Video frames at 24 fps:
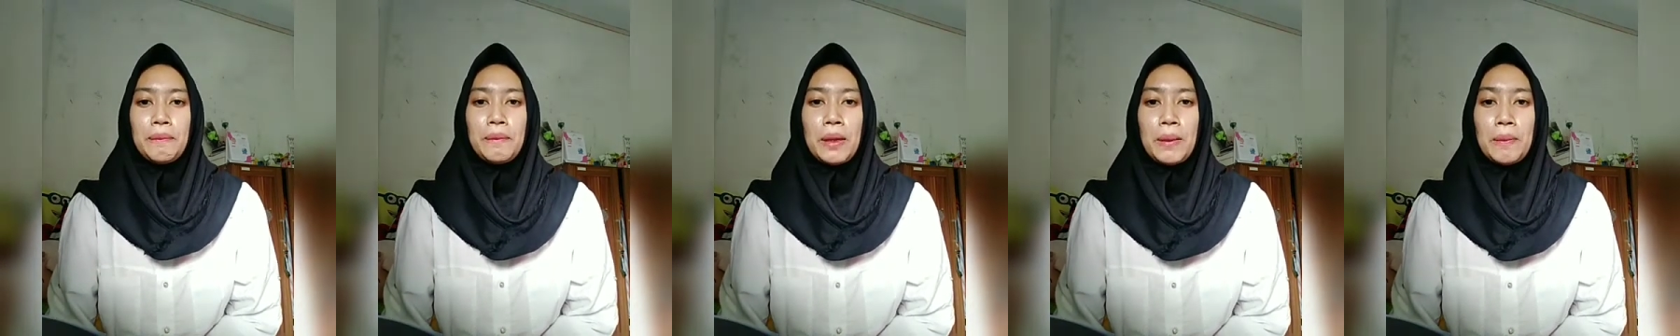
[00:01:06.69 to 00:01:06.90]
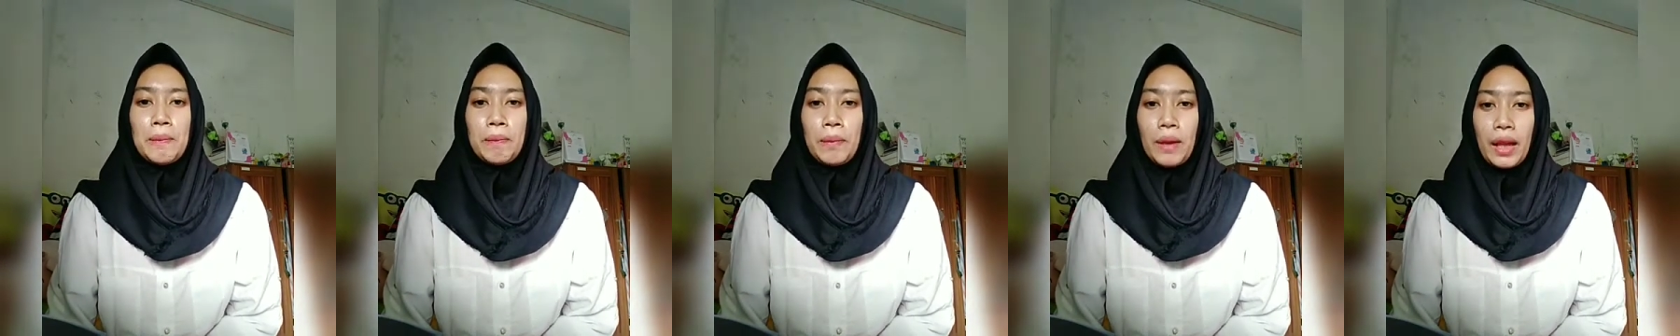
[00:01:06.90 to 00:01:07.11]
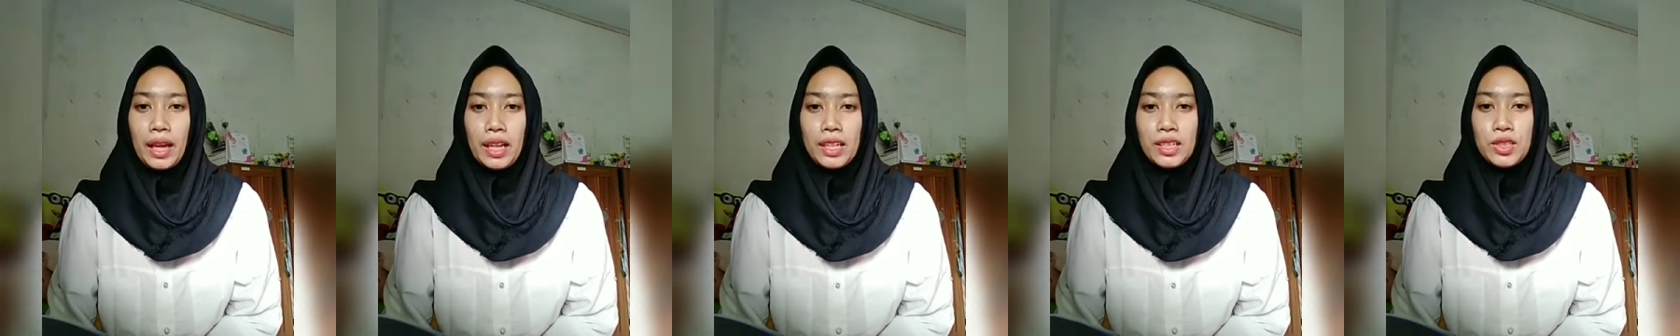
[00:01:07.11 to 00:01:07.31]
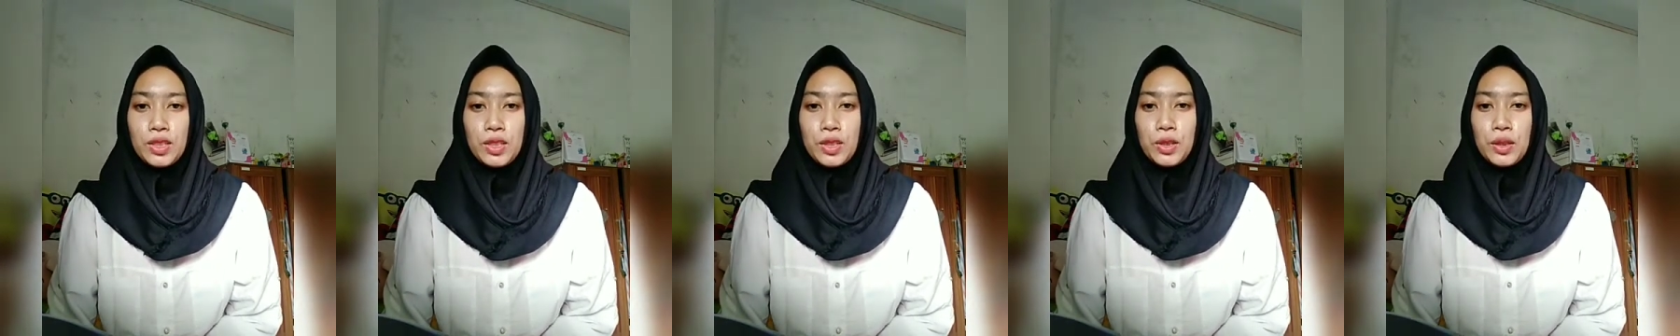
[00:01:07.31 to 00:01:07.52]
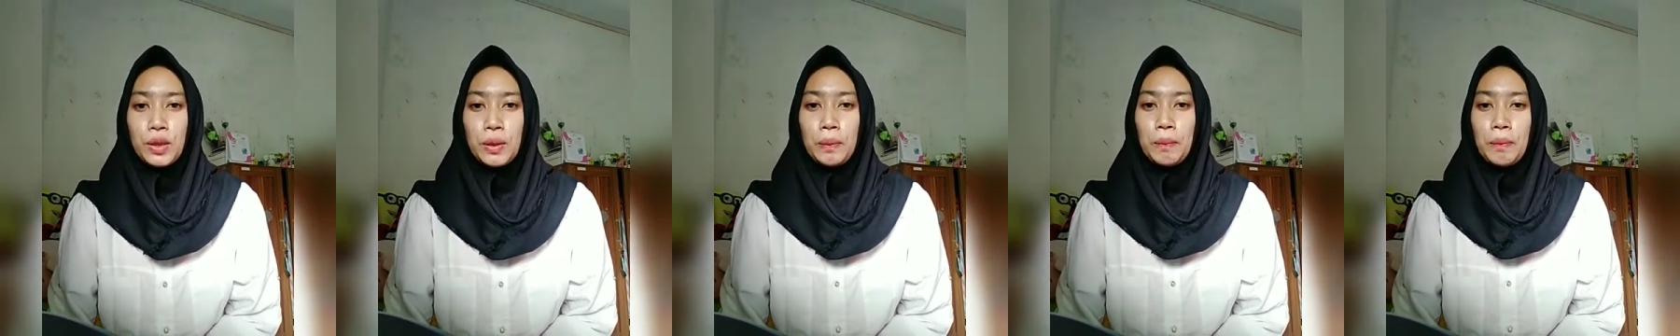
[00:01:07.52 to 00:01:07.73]
be placed
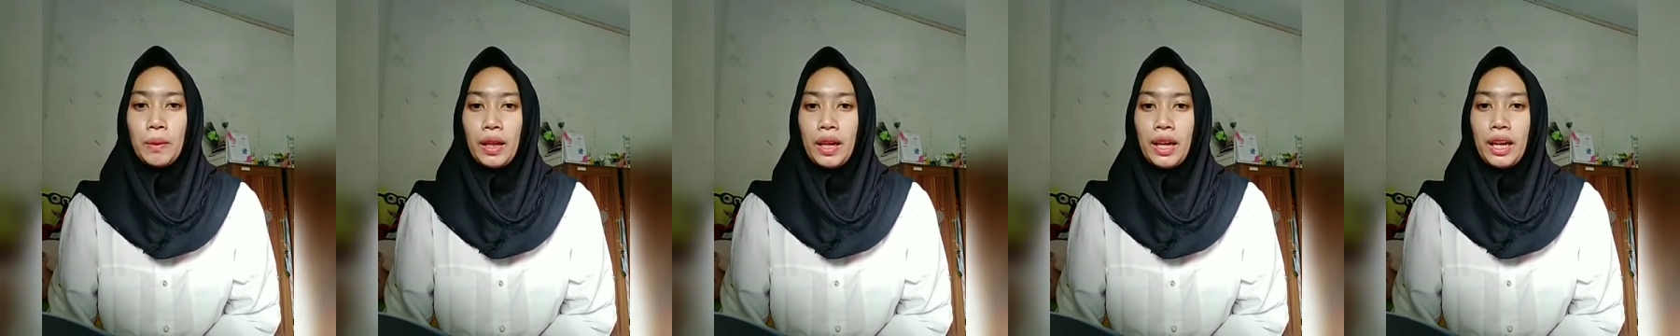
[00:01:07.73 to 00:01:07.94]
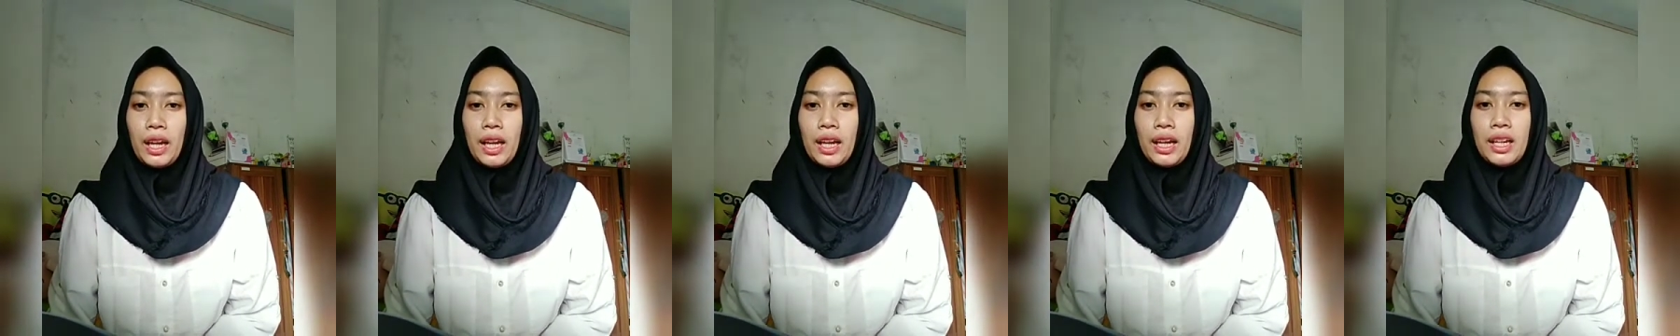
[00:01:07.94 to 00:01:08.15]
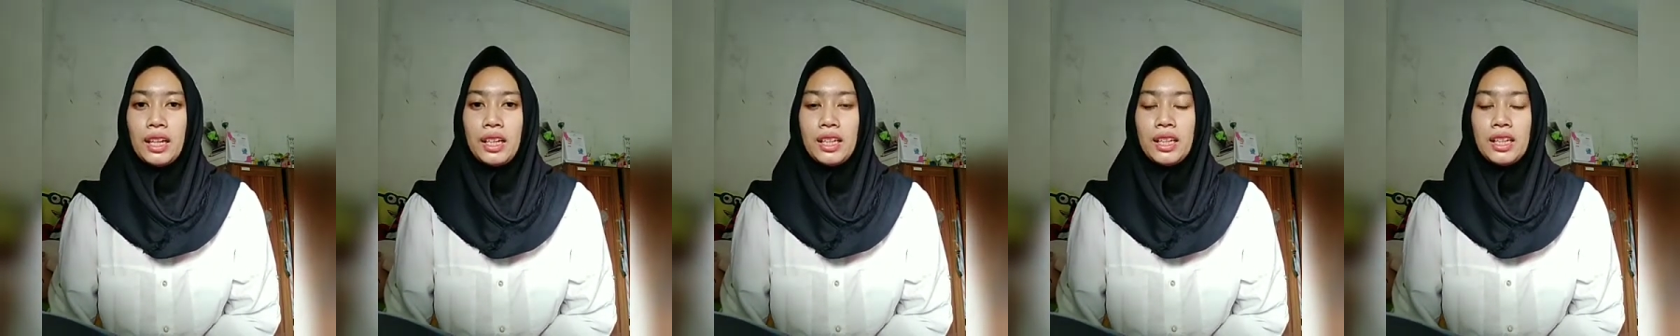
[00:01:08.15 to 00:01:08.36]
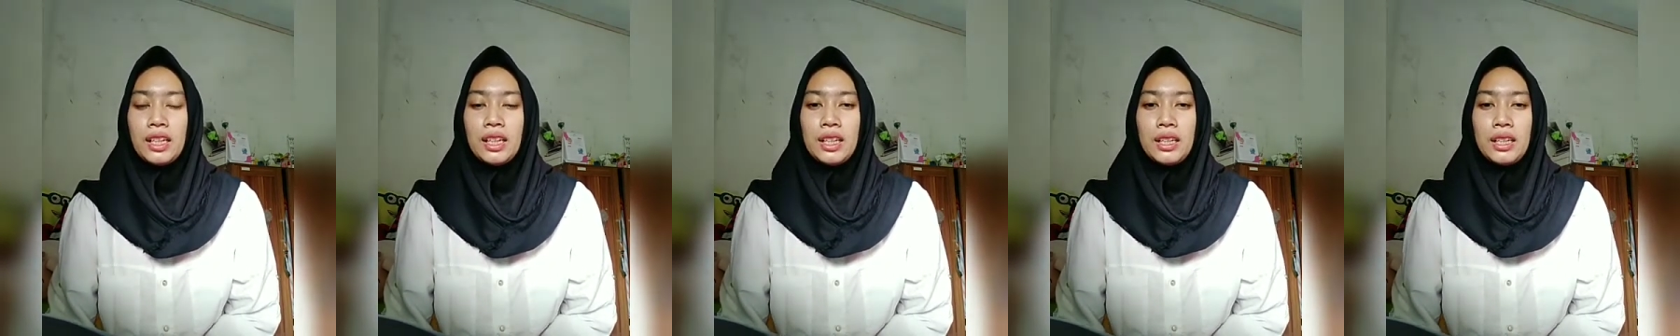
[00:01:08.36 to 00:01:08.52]
to apply